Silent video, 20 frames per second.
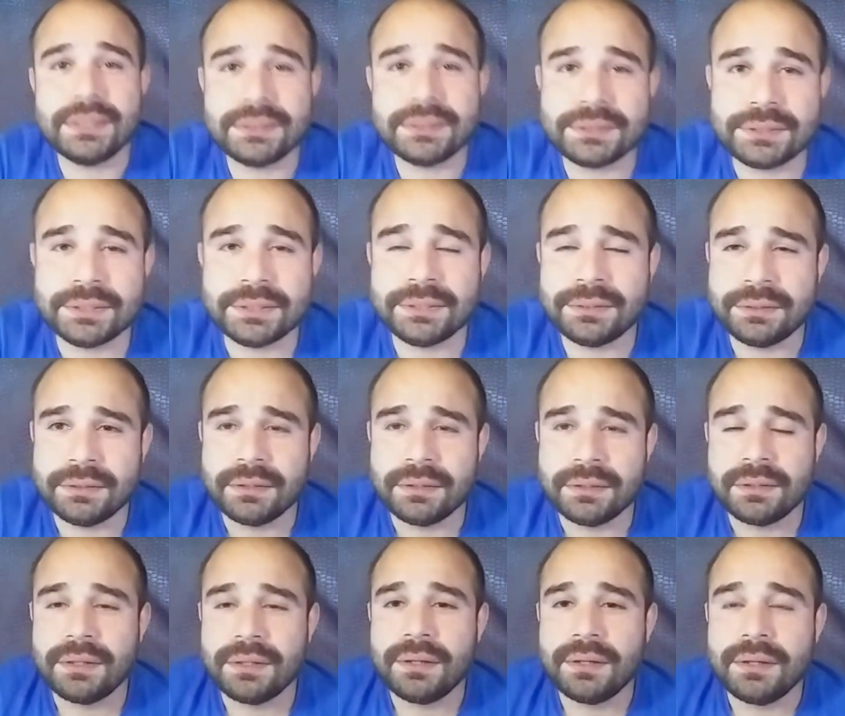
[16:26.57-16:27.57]
Shit.
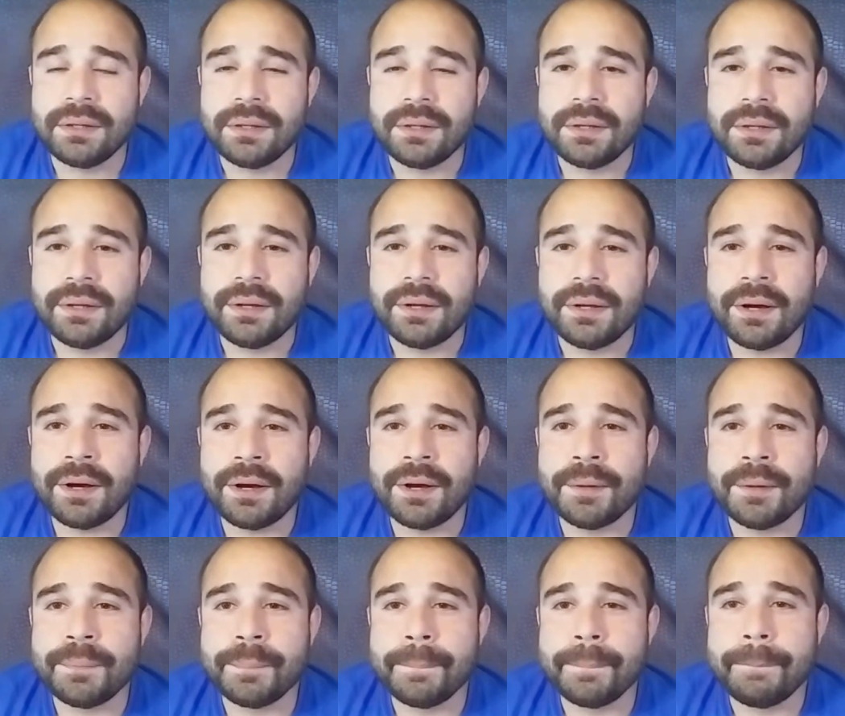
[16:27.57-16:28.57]

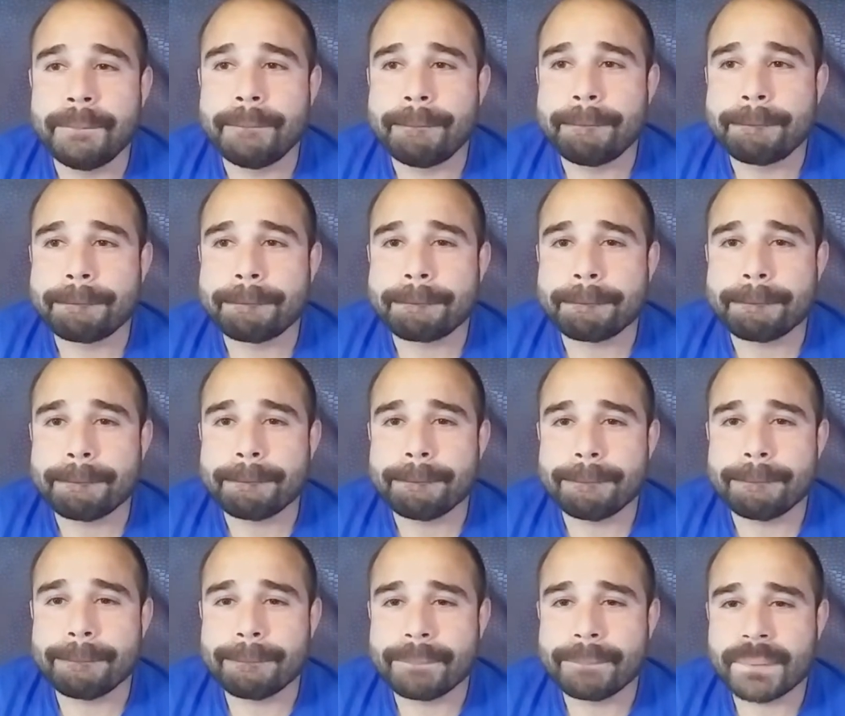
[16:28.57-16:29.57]
Um,
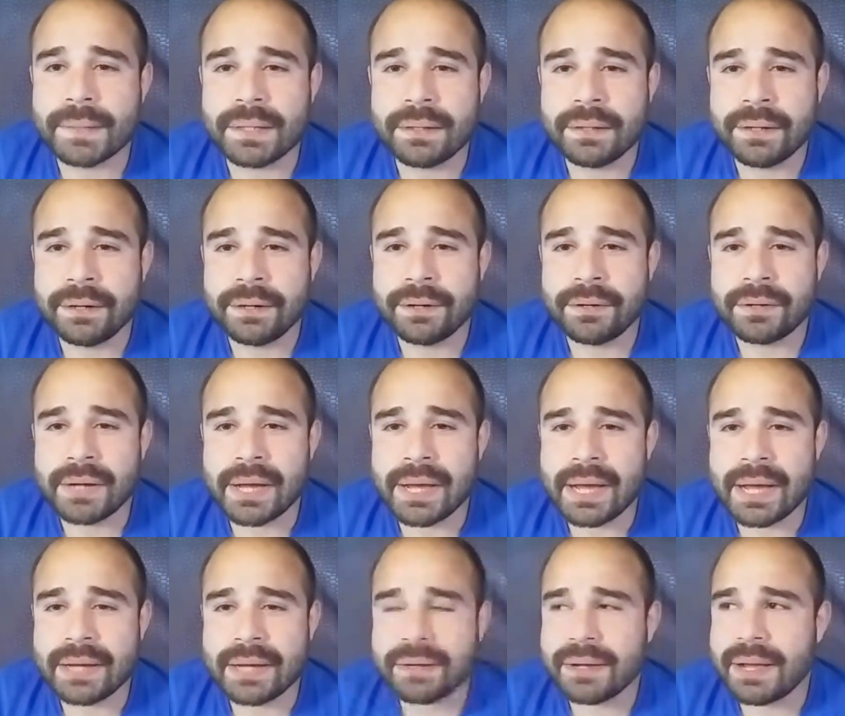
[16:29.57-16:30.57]
you know,
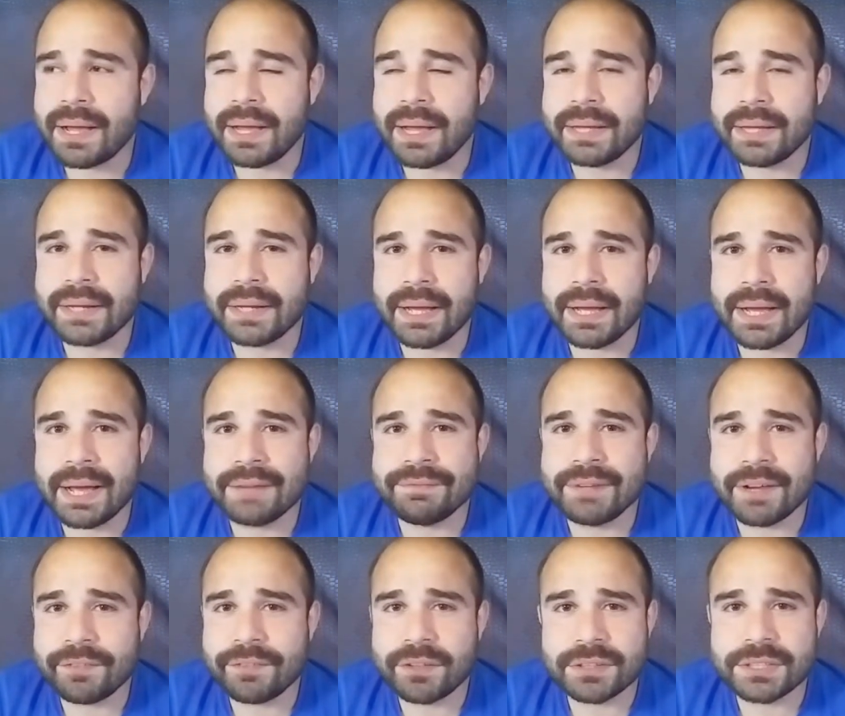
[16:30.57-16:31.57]
I, I, I, have
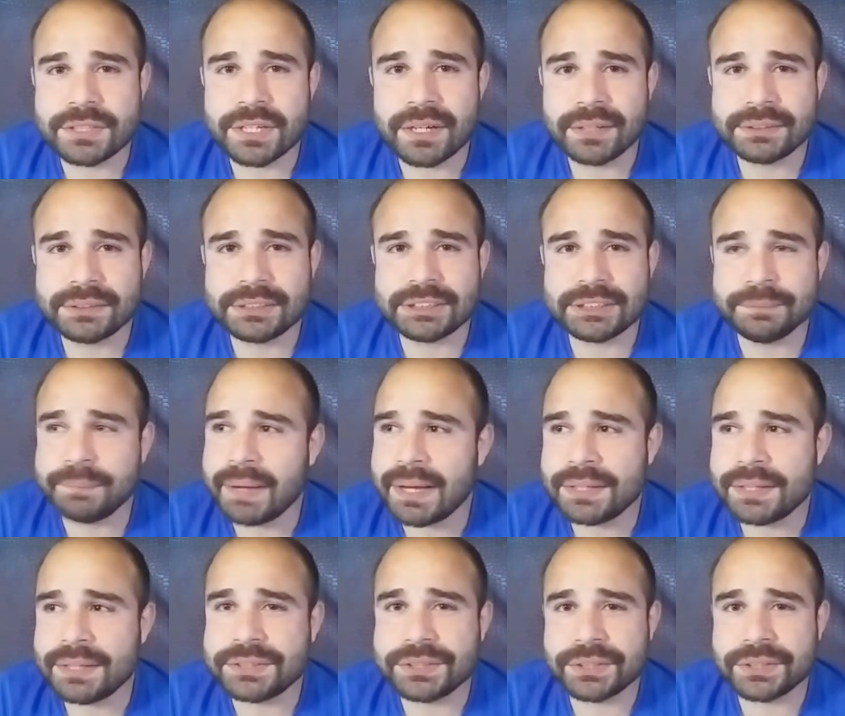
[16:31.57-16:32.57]
never touched
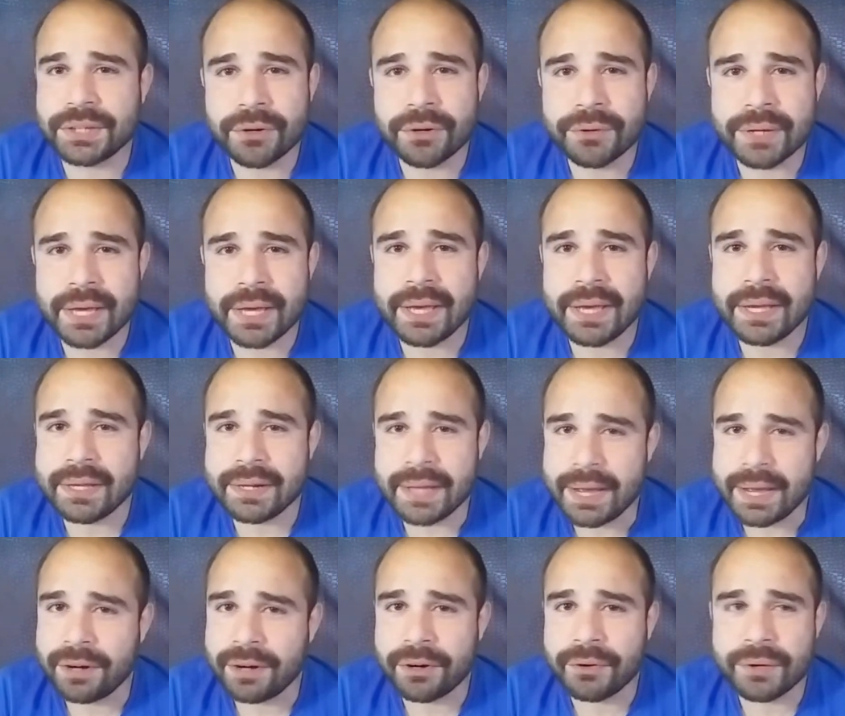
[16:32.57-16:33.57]
meth, cocaine,
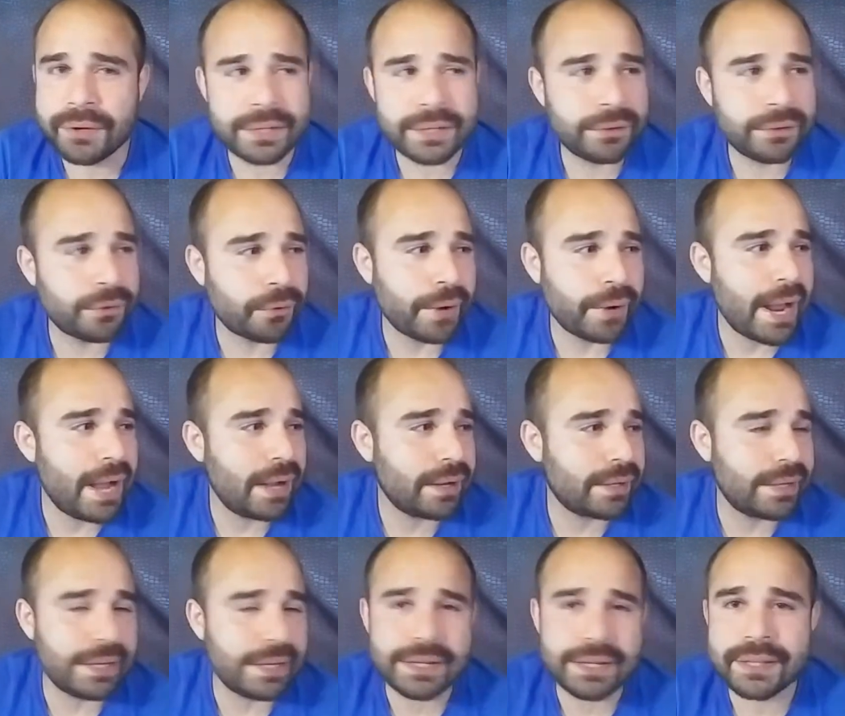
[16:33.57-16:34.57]
heroin, crack,
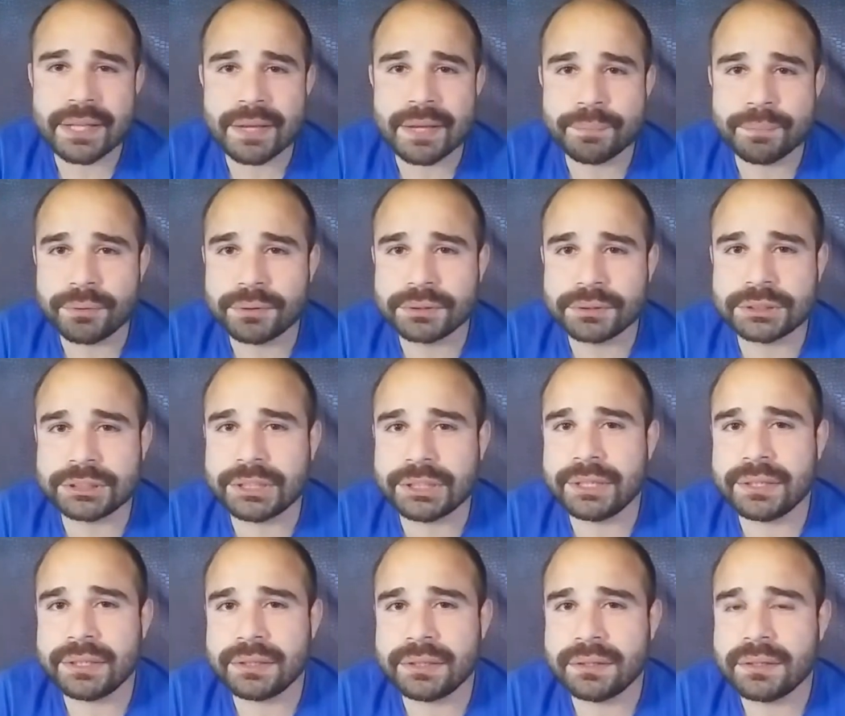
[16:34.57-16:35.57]
any of that bullshit.